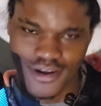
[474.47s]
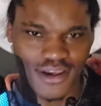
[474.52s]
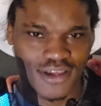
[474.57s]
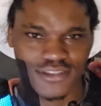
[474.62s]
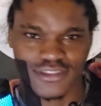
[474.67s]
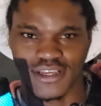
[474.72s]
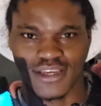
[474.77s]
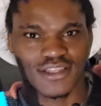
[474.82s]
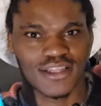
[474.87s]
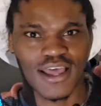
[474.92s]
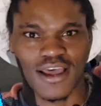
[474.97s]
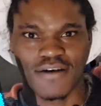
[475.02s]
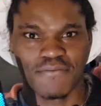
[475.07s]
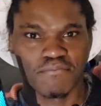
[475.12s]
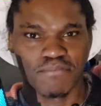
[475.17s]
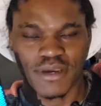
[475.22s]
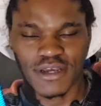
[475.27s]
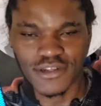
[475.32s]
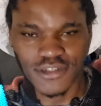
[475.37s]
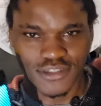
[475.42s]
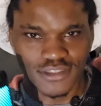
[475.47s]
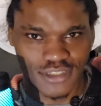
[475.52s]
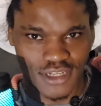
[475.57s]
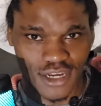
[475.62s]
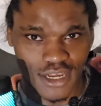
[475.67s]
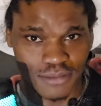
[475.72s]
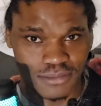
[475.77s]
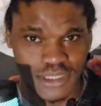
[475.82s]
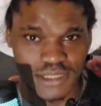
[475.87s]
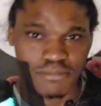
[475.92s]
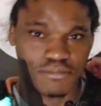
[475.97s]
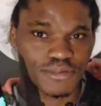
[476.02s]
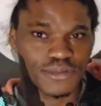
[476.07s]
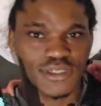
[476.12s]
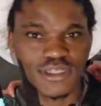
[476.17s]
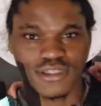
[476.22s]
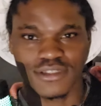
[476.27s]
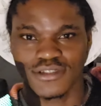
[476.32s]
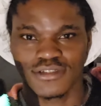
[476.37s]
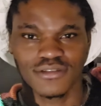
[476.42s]
saying that a billion times. And
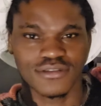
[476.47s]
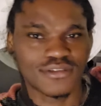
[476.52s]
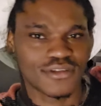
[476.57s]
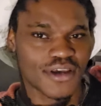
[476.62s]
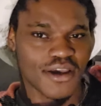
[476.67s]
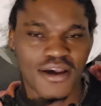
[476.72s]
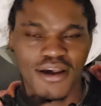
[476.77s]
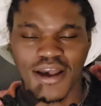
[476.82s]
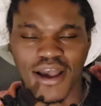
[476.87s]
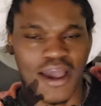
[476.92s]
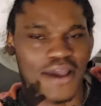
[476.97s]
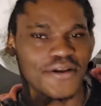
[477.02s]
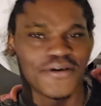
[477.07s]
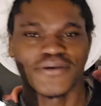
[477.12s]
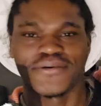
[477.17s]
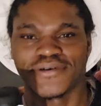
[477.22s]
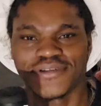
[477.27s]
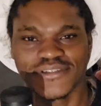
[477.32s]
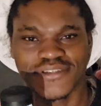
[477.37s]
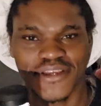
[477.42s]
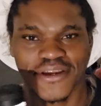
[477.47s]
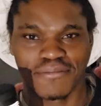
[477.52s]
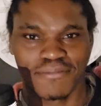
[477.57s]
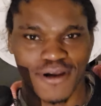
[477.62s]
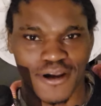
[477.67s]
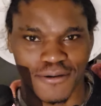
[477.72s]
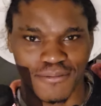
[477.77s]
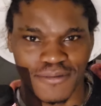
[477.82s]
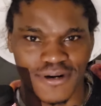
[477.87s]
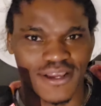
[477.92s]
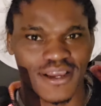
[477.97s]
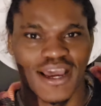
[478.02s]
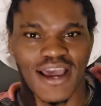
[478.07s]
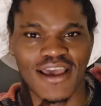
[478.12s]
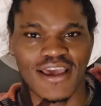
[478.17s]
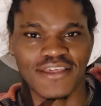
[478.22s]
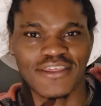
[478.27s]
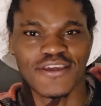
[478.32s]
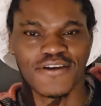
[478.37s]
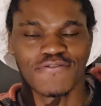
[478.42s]
Bree, I don't know what to say about Bree.
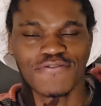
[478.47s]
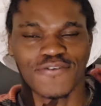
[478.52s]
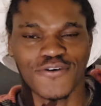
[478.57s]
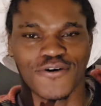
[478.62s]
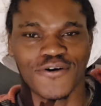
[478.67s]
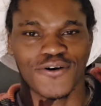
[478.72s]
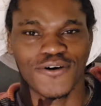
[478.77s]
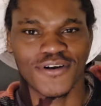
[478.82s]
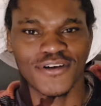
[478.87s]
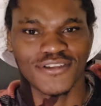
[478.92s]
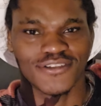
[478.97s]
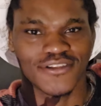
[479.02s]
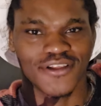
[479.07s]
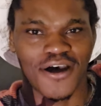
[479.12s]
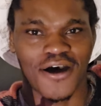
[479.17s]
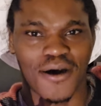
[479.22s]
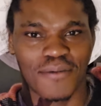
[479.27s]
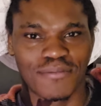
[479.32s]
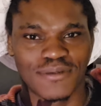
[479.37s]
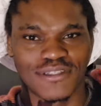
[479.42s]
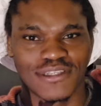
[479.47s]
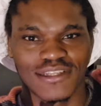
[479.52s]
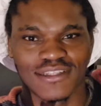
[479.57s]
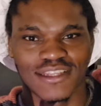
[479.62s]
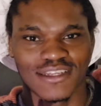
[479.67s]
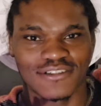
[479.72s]
I think for her, it's the opposite. They